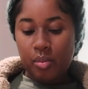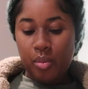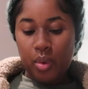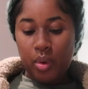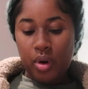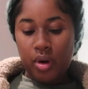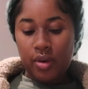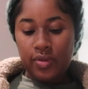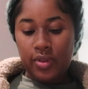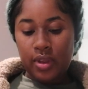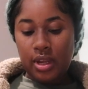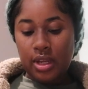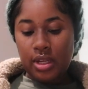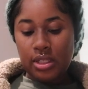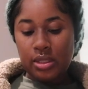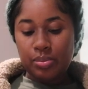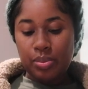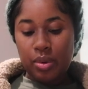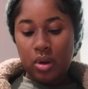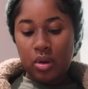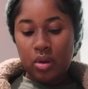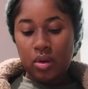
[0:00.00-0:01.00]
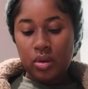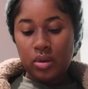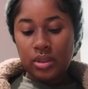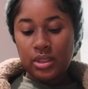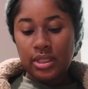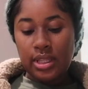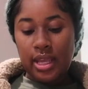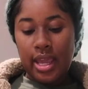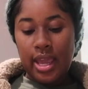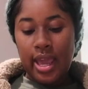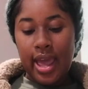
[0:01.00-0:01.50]
more of these
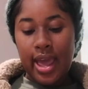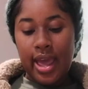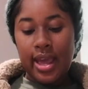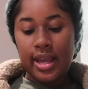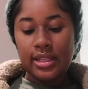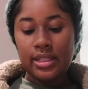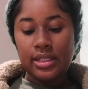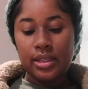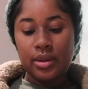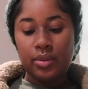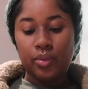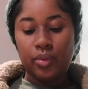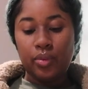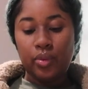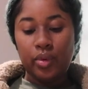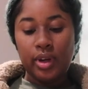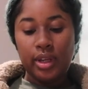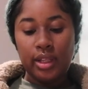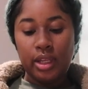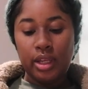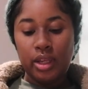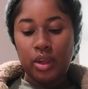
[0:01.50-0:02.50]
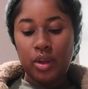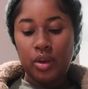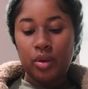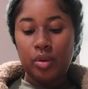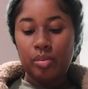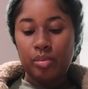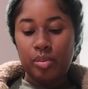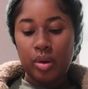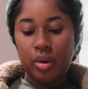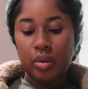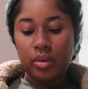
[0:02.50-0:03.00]
bowls. They had some really
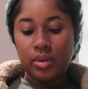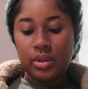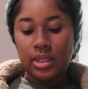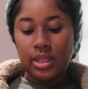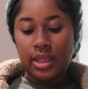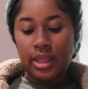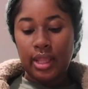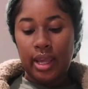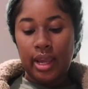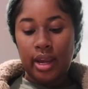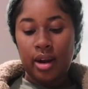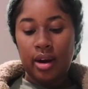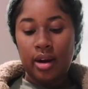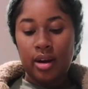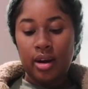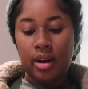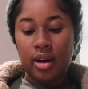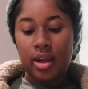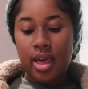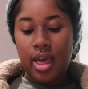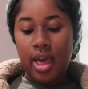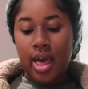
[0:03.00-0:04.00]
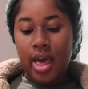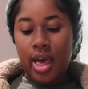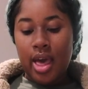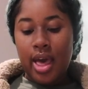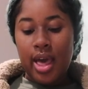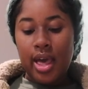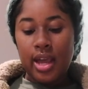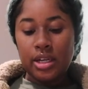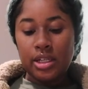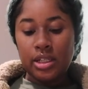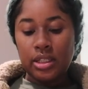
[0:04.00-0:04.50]
cute bowls in there.
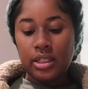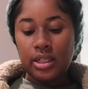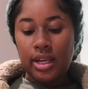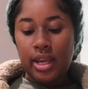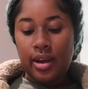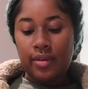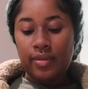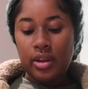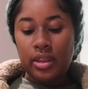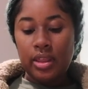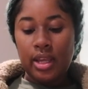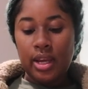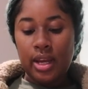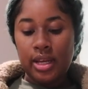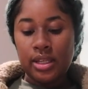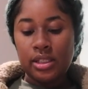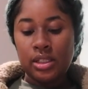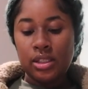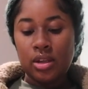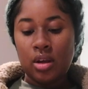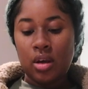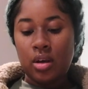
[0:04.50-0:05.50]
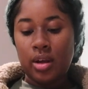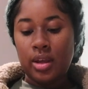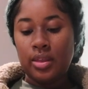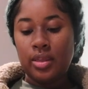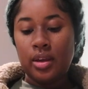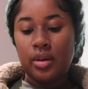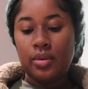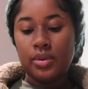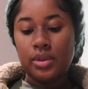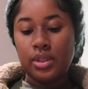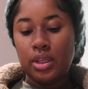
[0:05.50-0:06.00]
Actually, everything I saw in
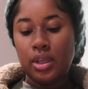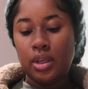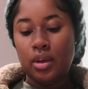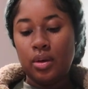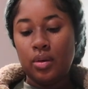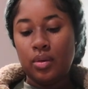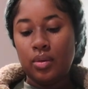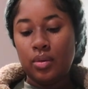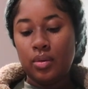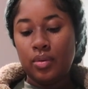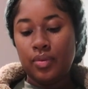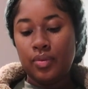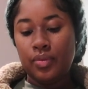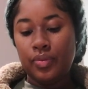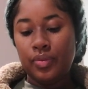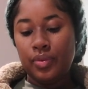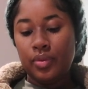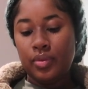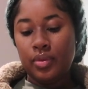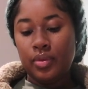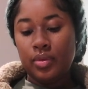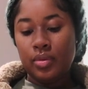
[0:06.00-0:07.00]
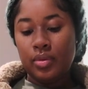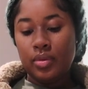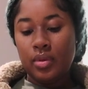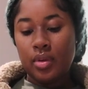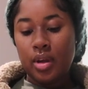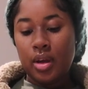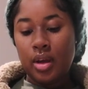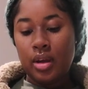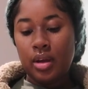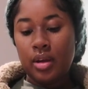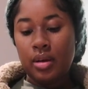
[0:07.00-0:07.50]
there was cute.
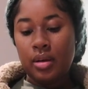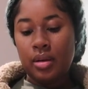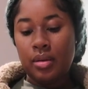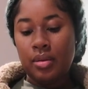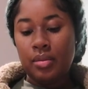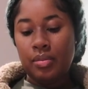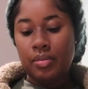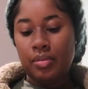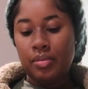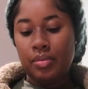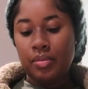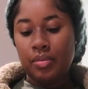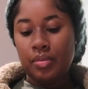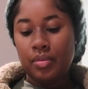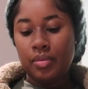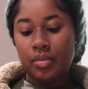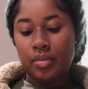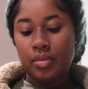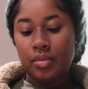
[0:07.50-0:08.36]
Um,